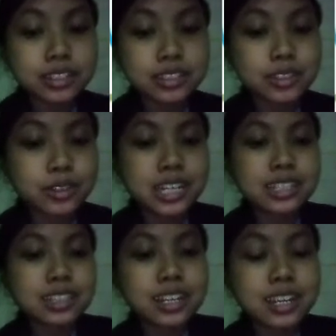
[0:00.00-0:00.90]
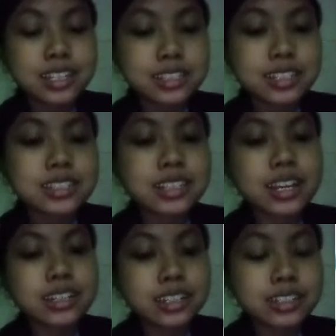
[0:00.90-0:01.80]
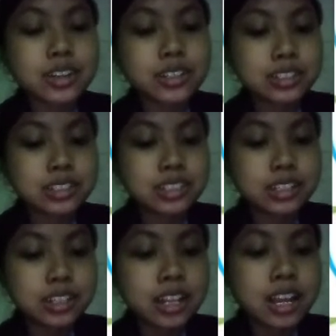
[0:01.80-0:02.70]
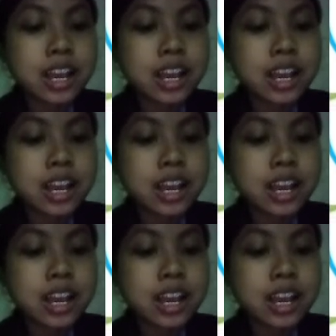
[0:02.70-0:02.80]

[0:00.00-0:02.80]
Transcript: So it is the second conditional.